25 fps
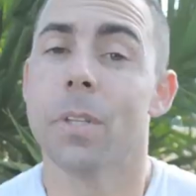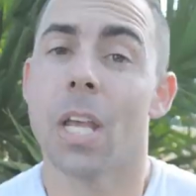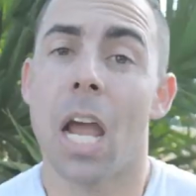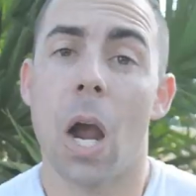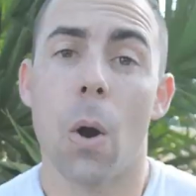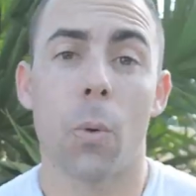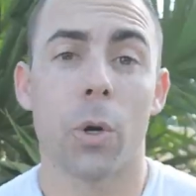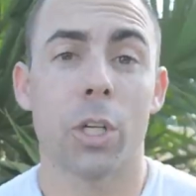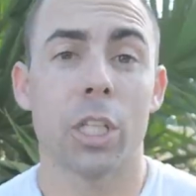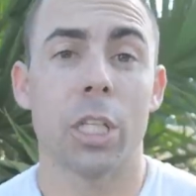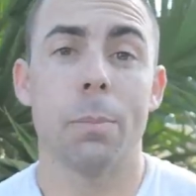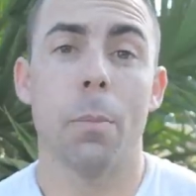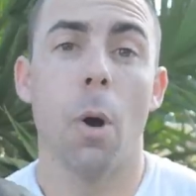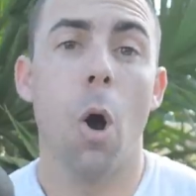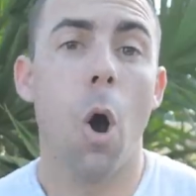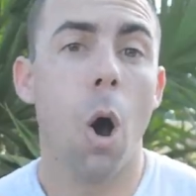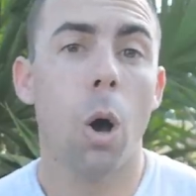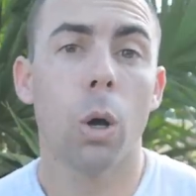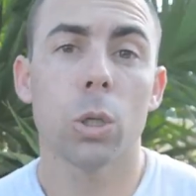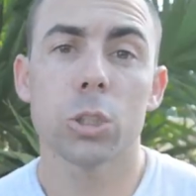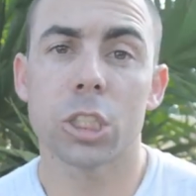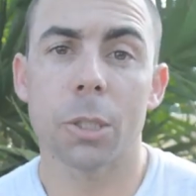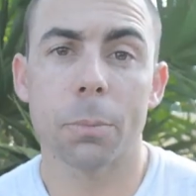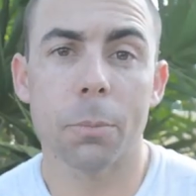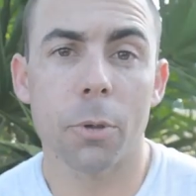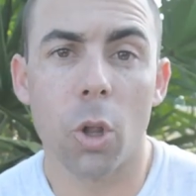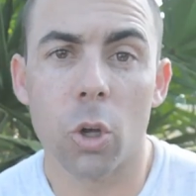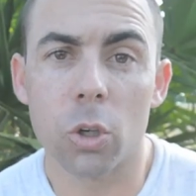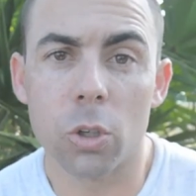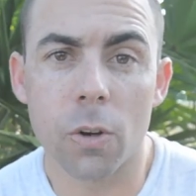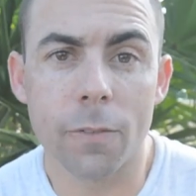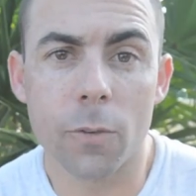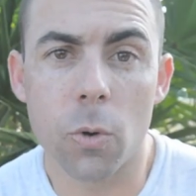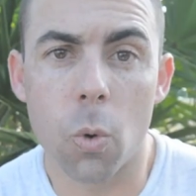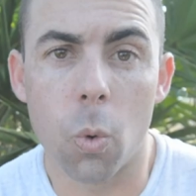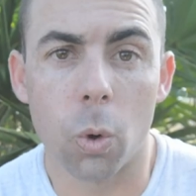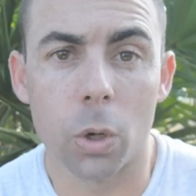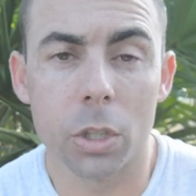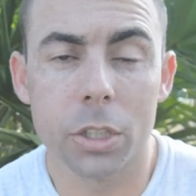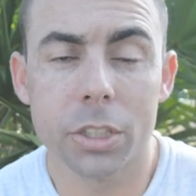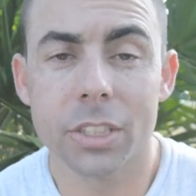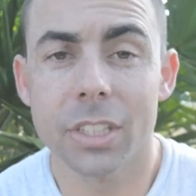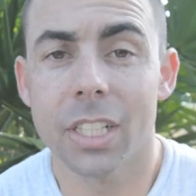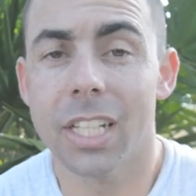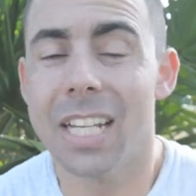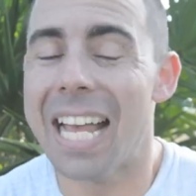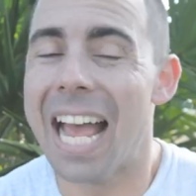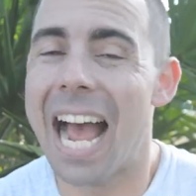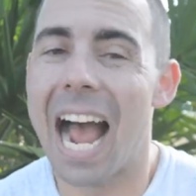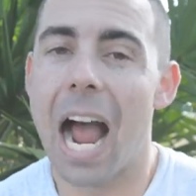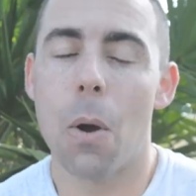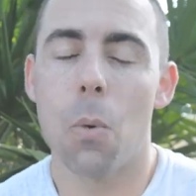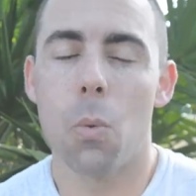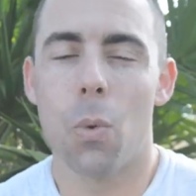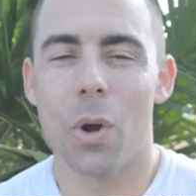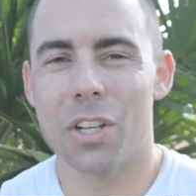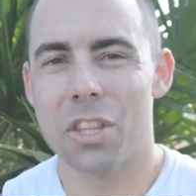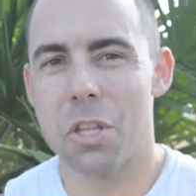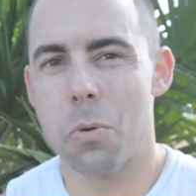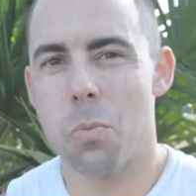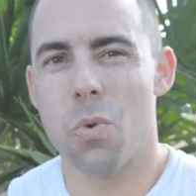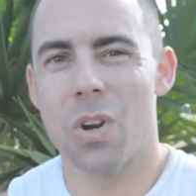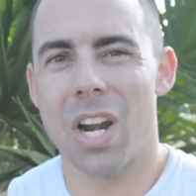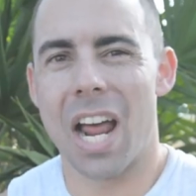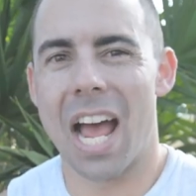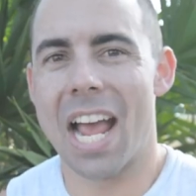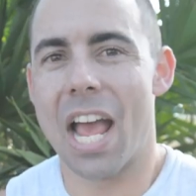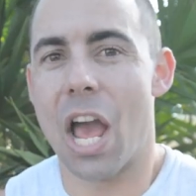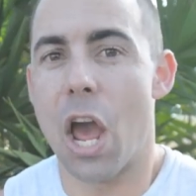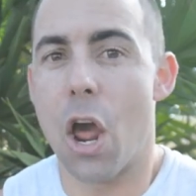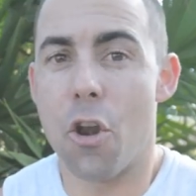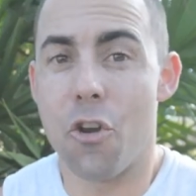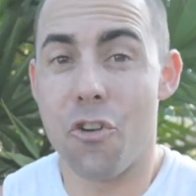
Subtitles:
I wear them all summer long, of course. I wear them when I